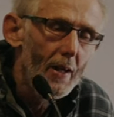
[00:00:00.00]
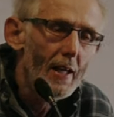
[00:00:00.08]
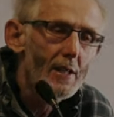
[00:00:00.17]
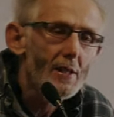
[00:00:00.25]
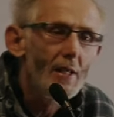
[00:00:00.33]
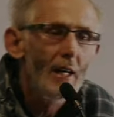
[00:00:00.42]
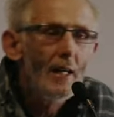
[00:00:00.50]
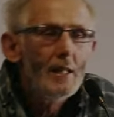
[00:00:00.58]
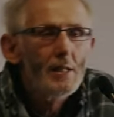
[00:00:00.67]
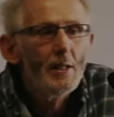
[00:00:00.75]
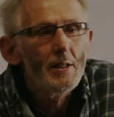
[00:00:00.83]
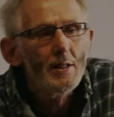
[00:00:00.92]
Next thing
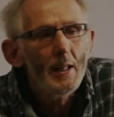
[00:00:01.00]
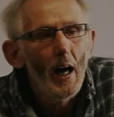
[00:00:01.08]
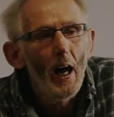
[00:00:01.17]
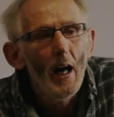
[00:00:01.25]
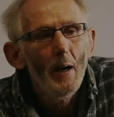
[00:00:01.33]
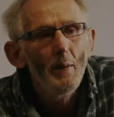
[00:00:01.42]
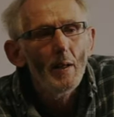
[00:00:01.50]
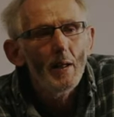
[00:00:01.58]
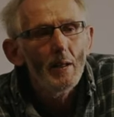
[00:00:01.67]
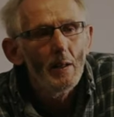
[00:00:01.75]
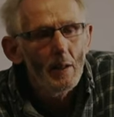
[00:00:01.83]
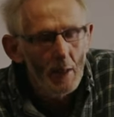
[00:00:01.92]
is the
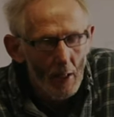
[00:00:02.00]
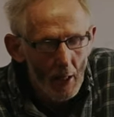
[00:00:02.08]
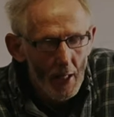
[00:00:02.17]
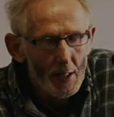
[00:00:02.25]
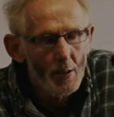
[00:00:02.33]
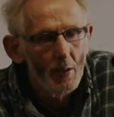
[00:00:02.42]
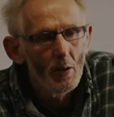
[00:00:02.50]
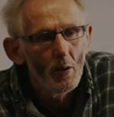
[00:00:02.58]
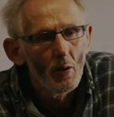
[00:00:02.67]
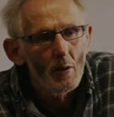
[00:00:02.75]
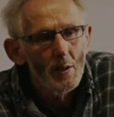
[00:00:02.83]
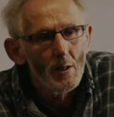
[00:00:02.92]
timing is the
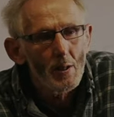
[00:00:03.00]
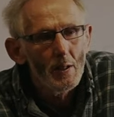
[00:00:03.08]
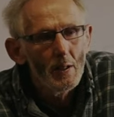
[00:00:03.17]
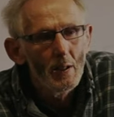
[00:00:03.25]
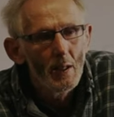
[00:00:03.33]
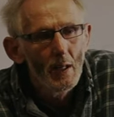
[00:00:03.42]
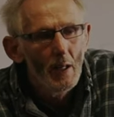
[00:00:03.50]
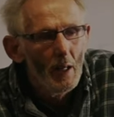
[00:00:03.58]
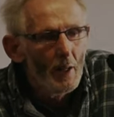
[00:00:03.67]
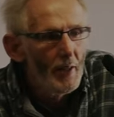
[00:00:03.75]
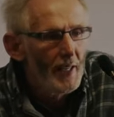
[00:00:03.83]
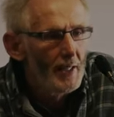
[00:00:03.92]
Lord's.
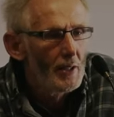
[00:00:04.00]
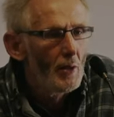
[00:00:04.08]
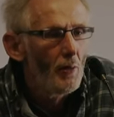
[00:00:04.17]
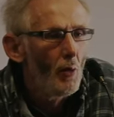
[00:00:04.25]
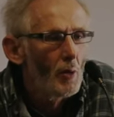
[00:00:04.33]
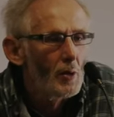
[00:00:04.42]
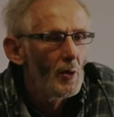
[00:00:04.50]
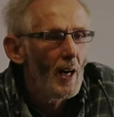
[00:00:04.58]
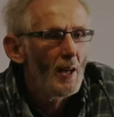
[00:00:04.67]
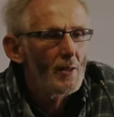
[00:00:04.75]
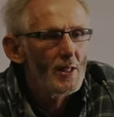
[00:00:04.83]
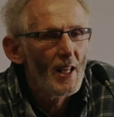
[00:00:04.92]
They could have walked
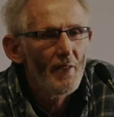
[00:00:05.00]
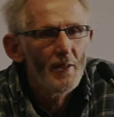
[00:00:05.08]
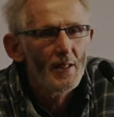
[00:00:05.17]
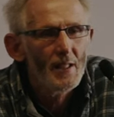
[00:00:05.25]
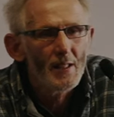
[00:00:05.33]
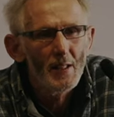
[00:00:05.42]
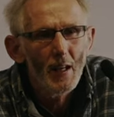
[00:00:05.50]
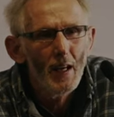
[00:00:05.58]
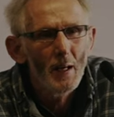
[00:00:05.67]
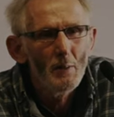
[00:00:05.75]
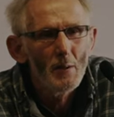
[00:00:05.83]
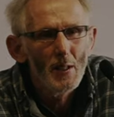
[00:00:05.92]
around 70
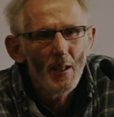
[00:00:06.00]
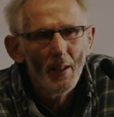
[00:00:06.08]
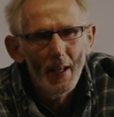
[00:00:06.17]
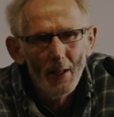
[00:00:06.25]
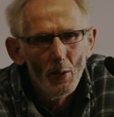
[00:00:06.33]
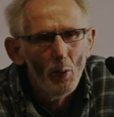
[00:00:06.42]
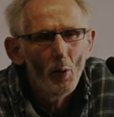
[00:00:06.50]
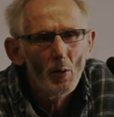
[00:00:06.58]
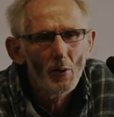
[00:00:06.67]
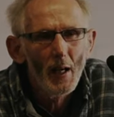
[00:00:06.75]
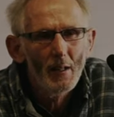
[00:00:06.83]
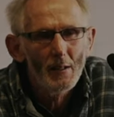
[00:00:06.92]
times. They could have
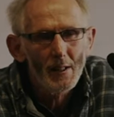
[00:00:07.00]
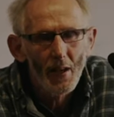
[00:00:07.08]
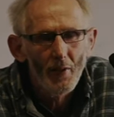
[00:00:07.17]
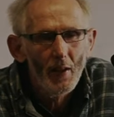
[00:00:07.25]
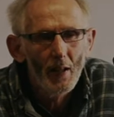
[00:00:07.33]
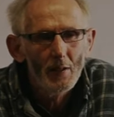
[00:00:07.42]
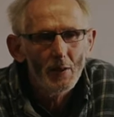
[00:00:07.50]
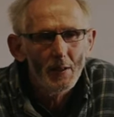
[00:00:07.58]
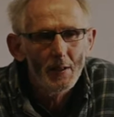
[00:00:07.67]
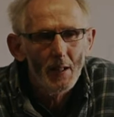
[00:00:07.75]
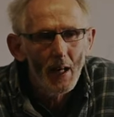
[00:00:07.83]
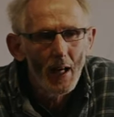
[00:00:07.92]
walked around
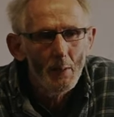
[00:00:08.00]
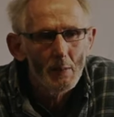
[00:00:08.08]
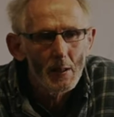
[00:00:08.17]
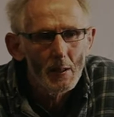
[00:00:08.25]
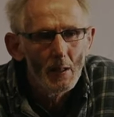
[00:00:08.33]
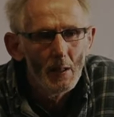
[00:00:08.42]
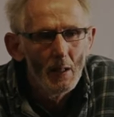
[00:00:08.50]
700 times.